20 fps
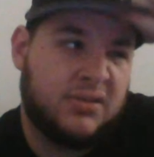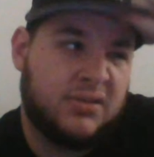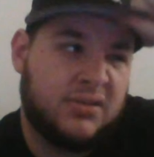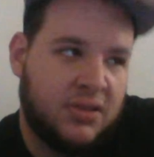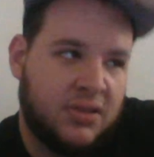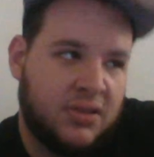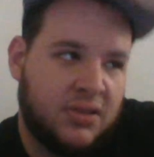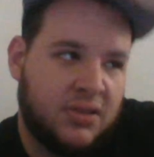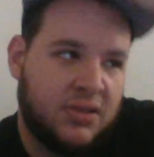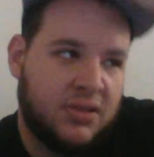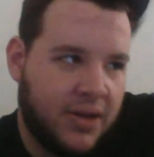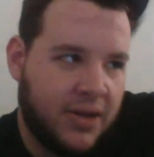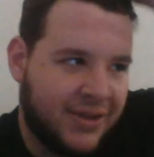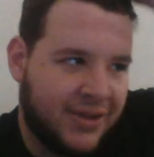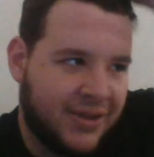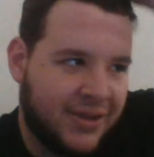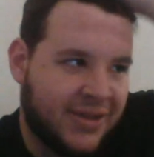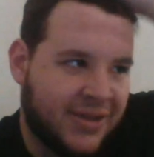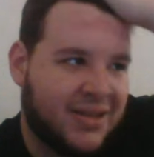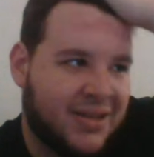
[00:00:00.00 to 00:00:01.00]
I think that's
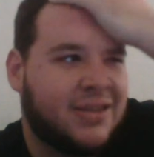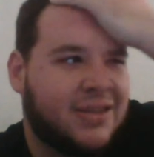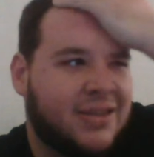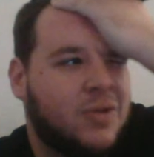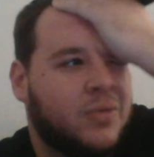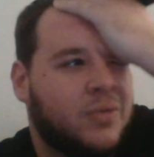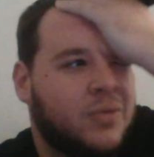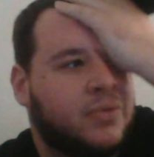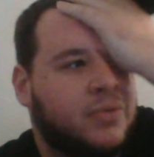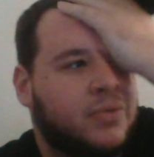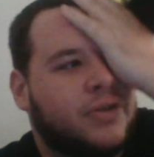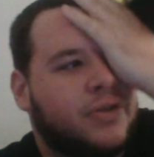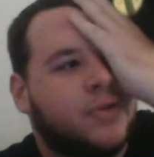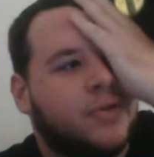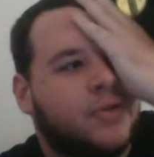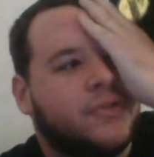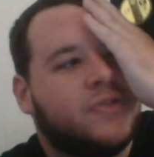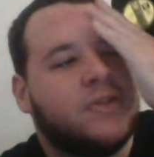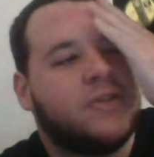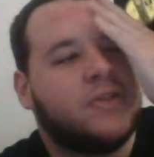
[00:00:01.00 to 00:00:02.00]
the thing with
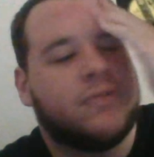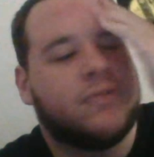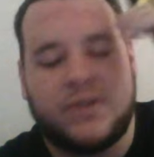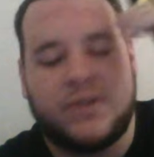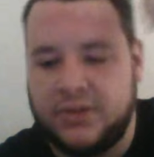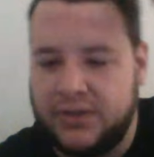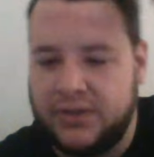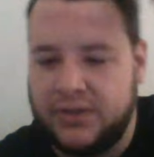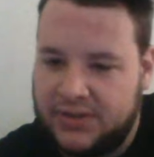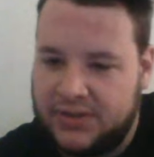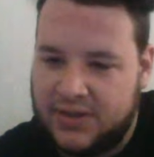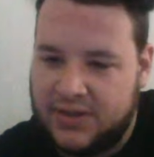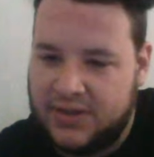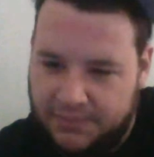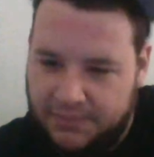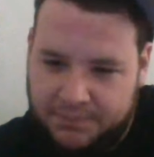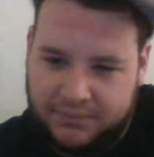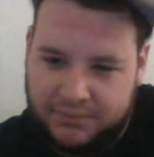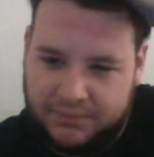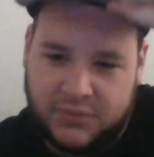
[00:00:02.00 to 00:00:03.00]
UFC recently is
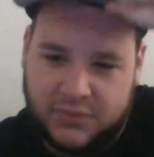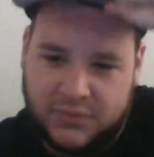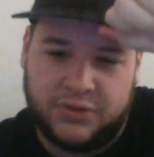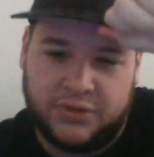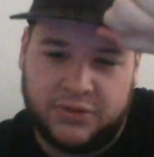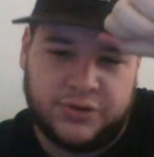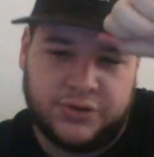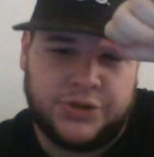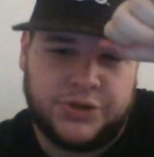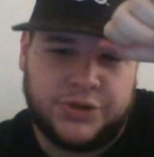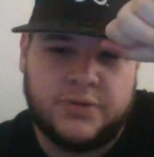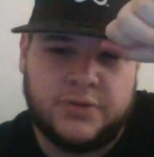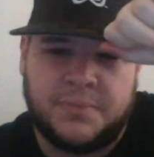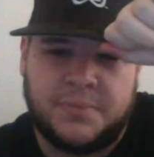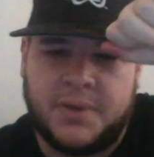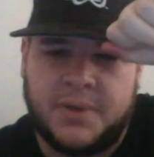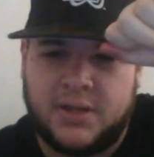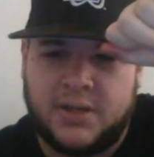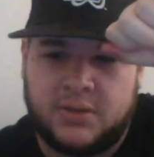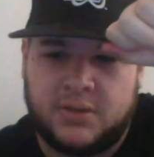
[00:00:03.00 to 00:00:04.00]
their shows
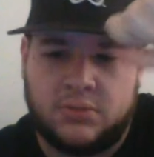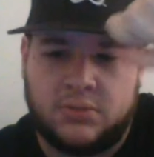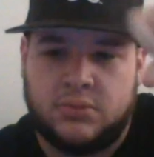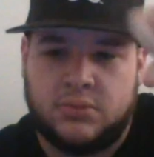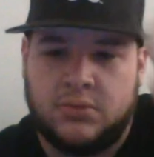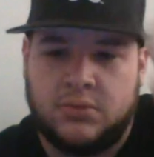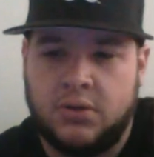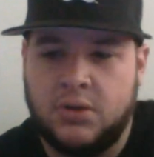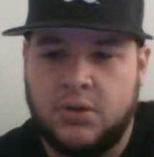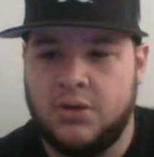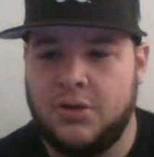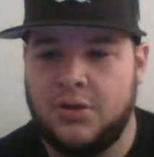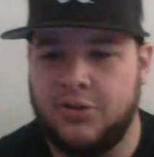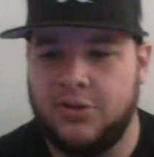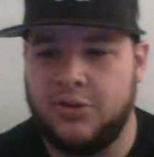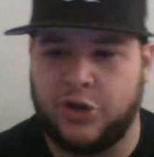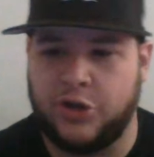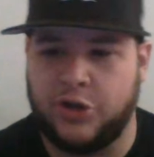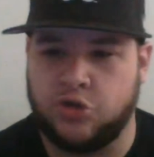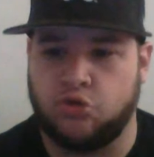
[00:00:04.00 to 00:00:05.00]
have been
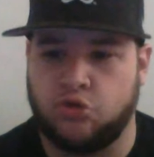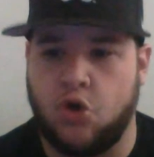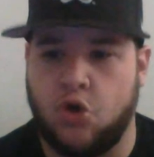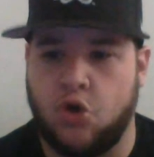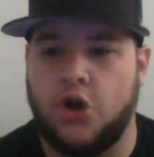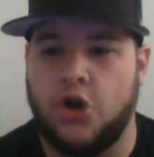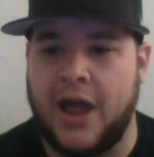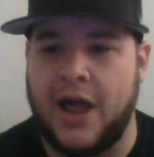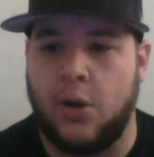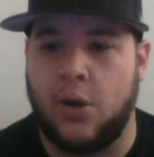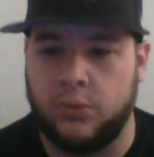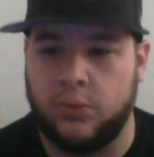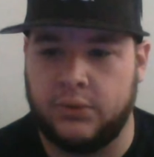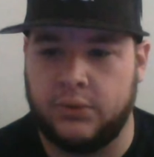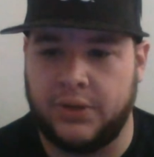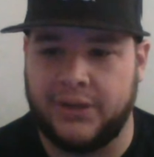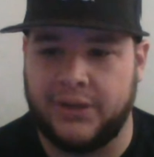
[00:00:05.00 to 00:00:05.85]
like drawn out.